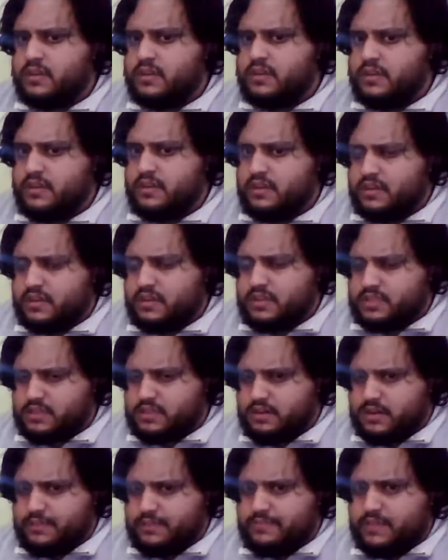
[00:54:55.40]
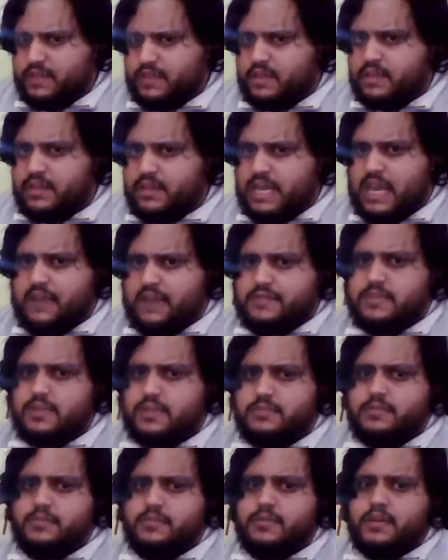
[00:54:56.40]
sorry, they have
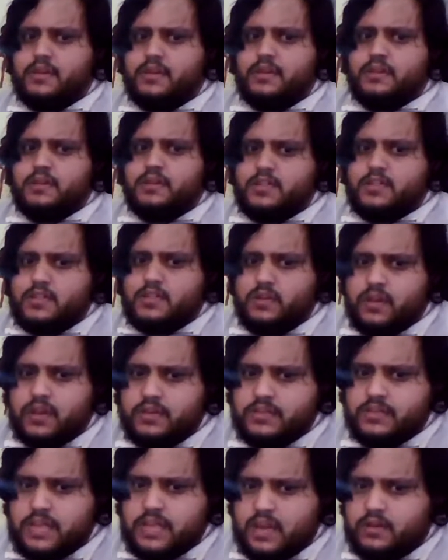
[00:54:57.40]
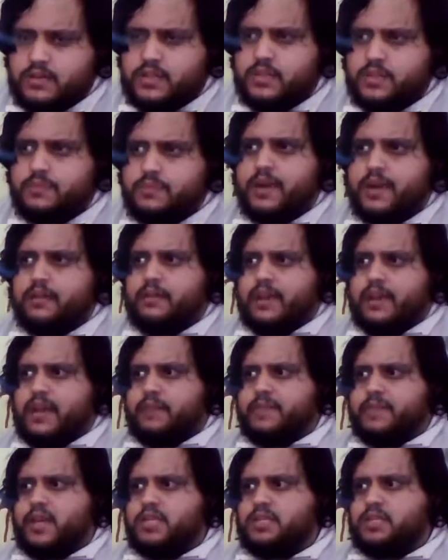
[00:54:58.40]
some studios that do better
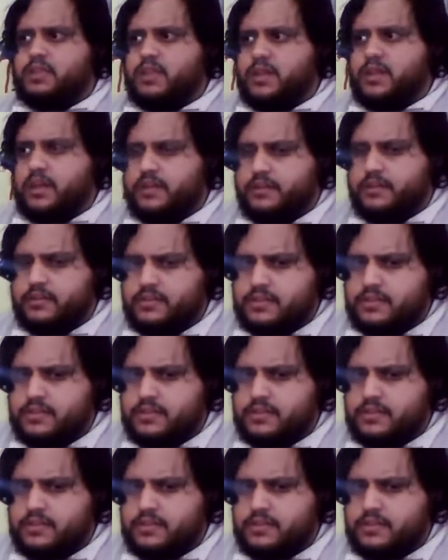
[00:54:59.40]
animation than others.